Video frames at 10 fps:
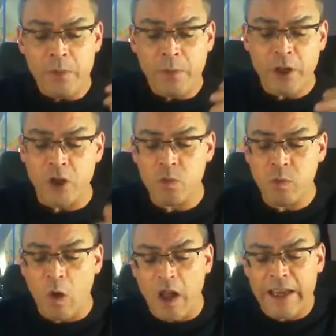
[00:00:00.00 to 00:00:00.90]
because
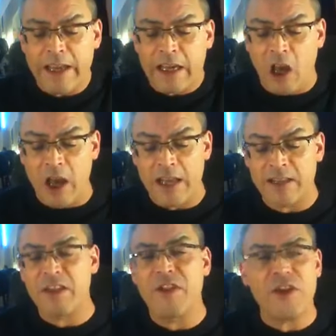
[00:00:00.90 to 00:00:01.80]
while the
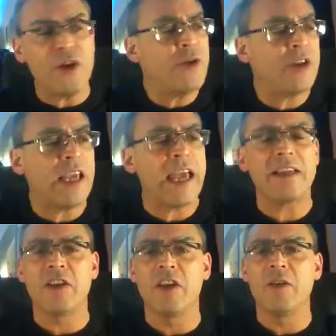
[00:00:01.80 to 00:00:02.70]
client's
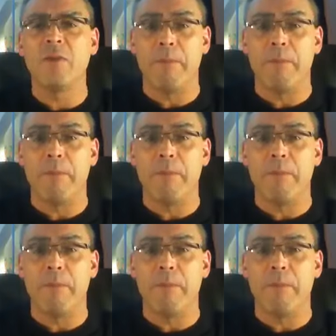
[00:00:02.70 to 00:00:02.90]
enthusiasm